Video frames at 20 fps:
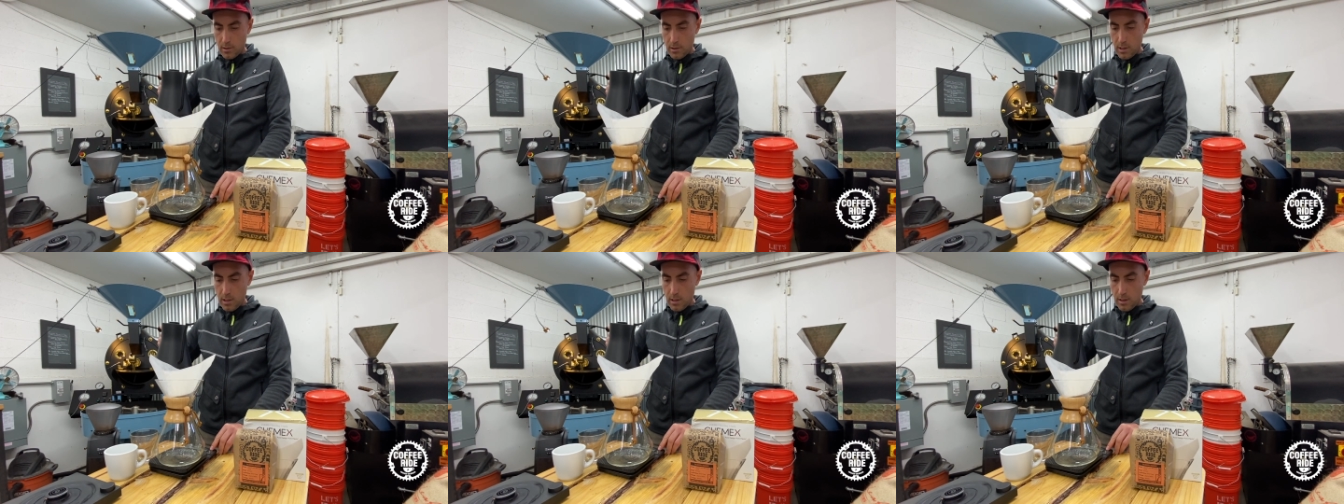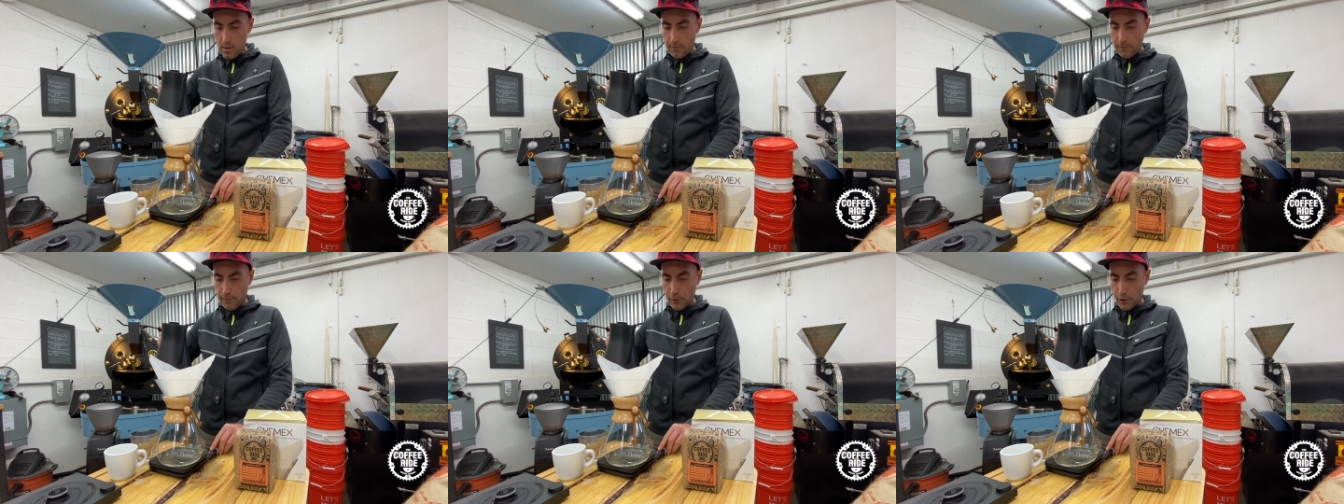
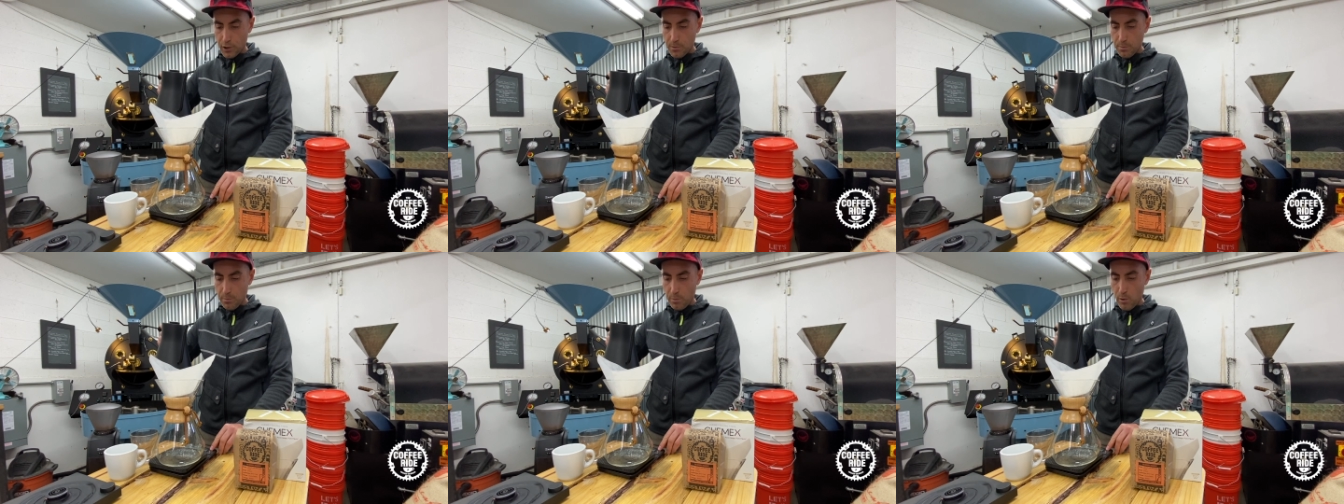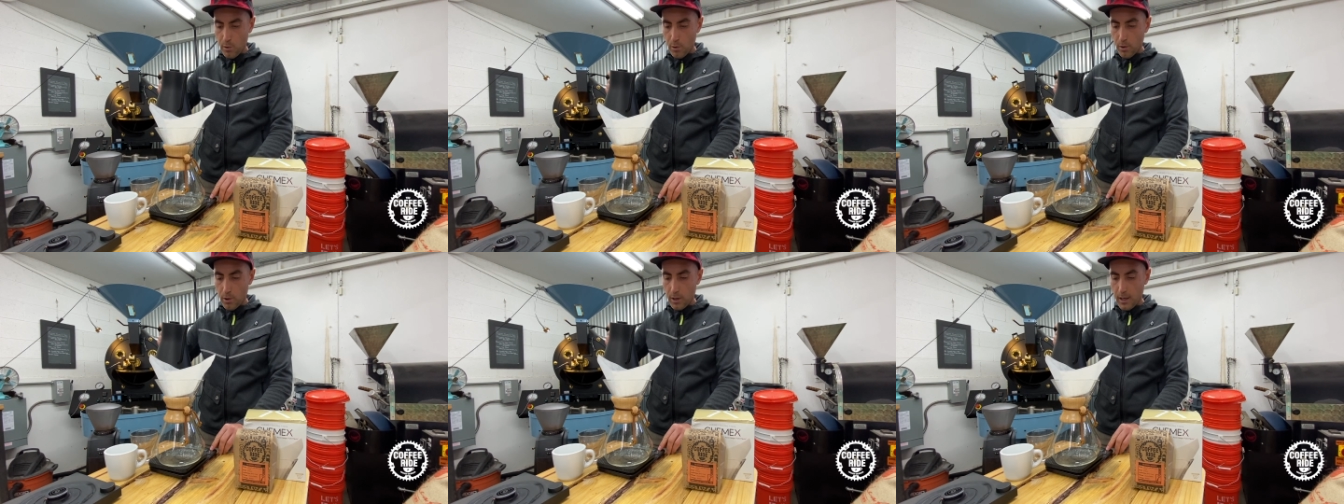the first
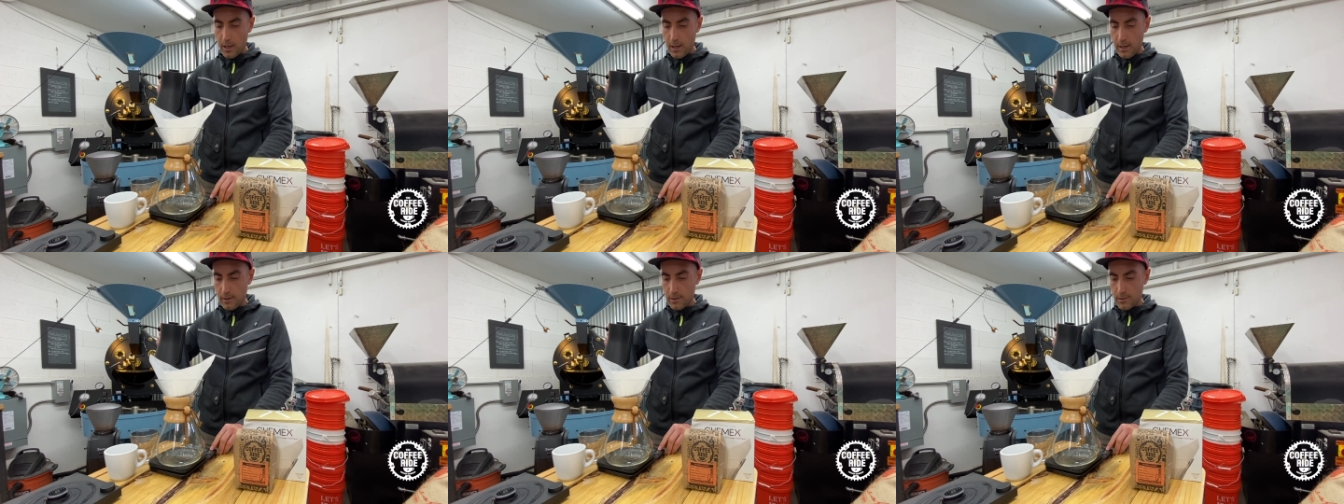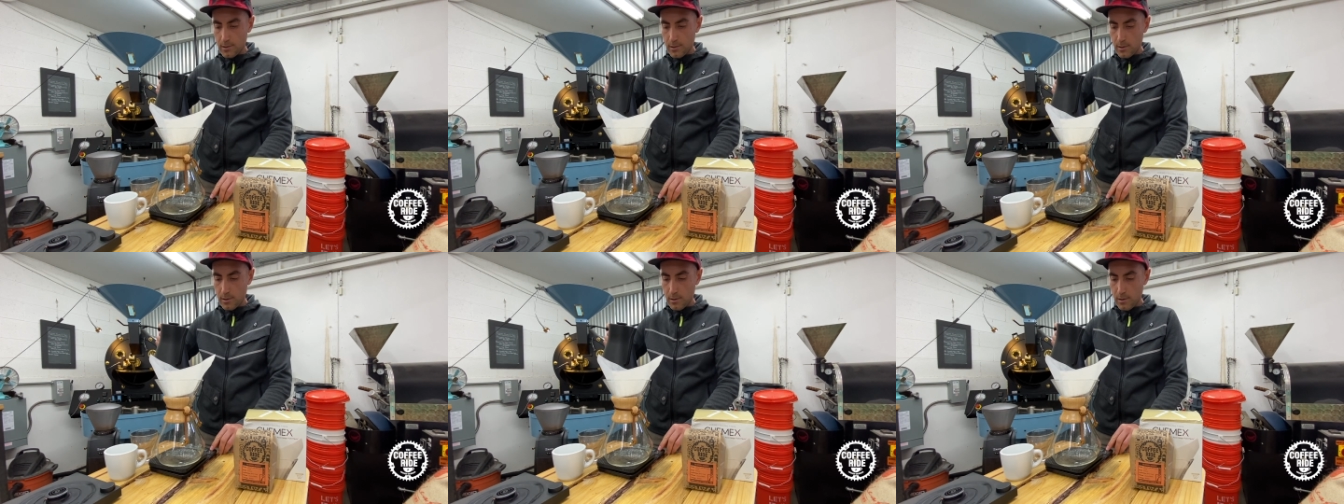pour
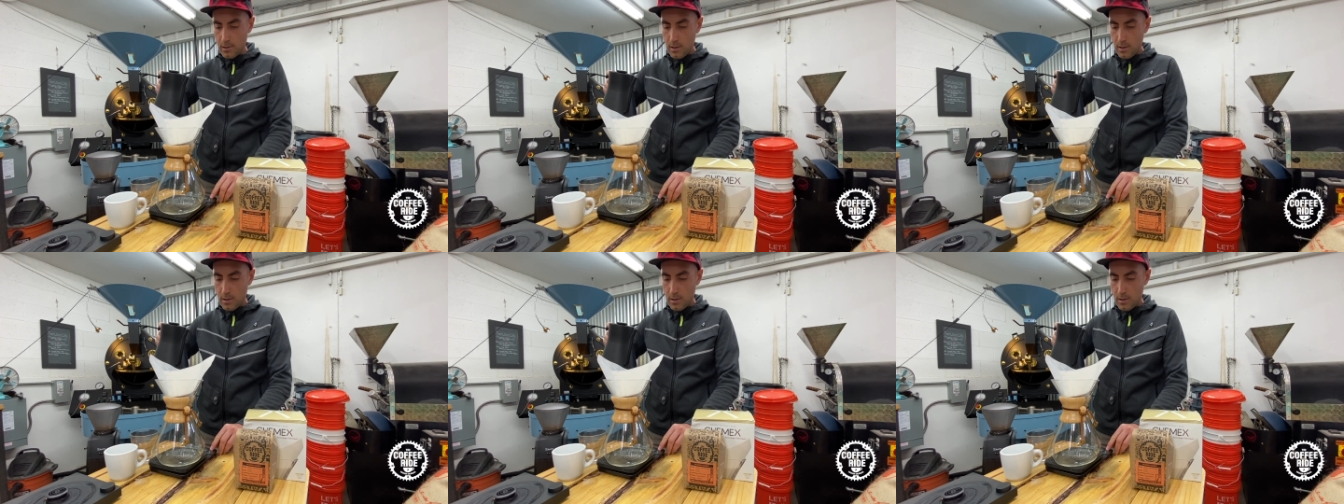hits